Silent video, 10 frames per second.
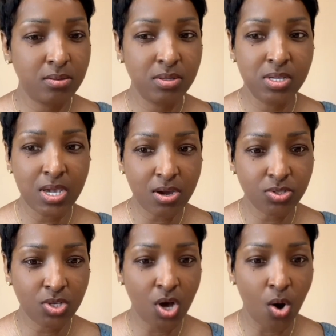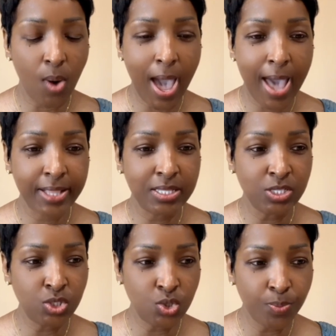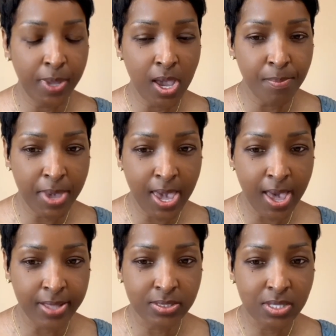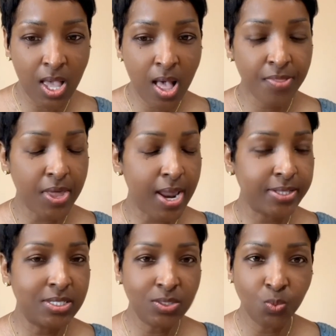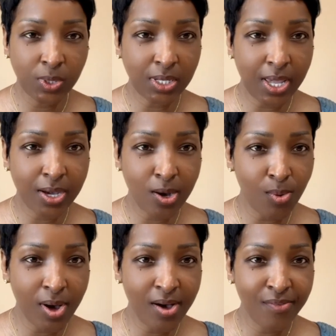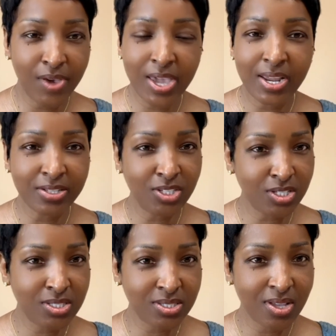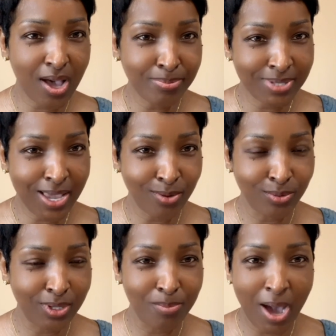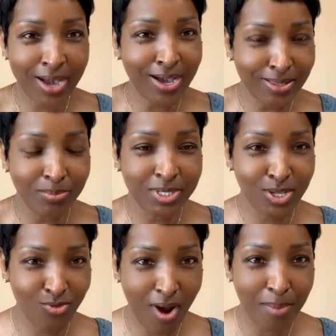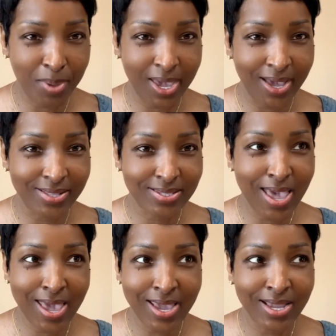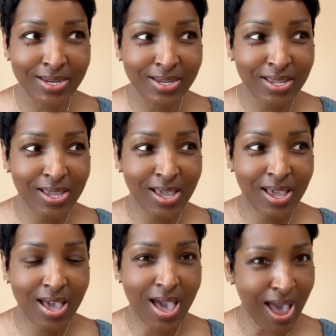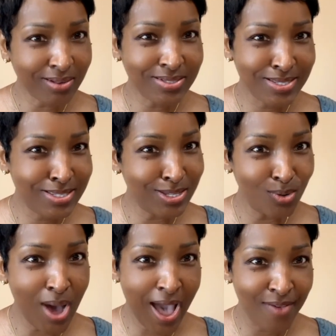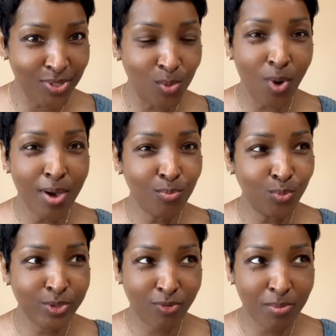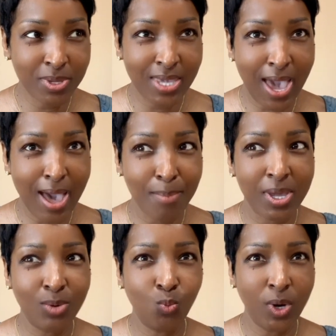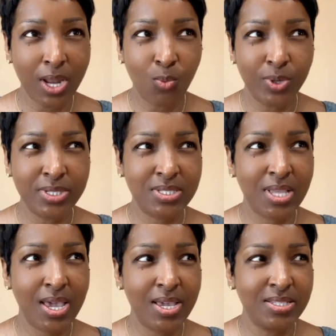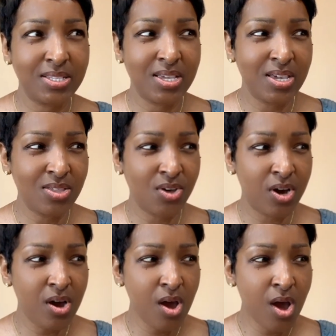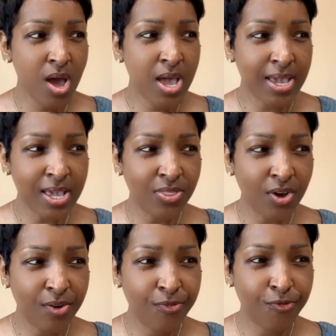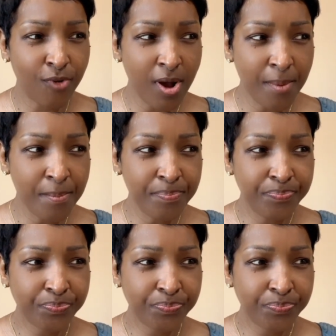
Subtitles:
years ago, I had these 2 pair of pants that I didn't want to let go of, and I just upcycled them. I cut them into crop pants, and actually still have them. One was from the Gap, and one I want to say is either from